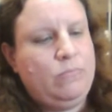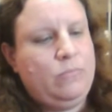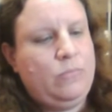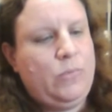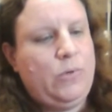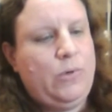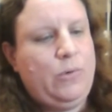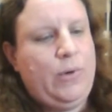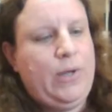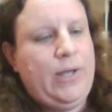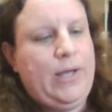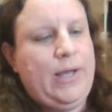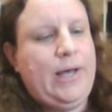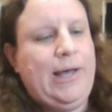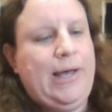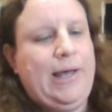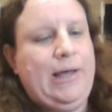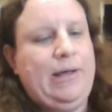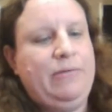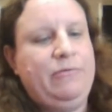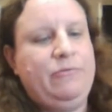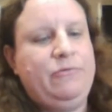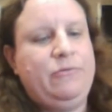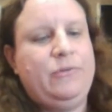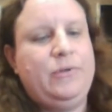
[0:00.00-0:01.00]
We
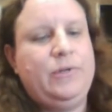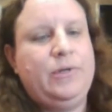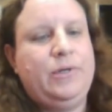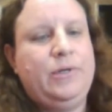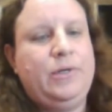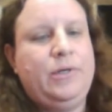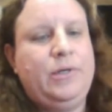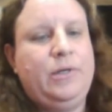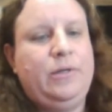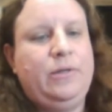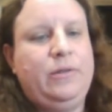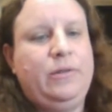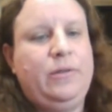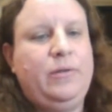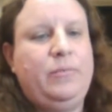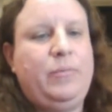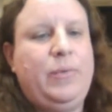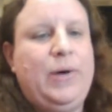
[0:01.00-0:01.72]
have the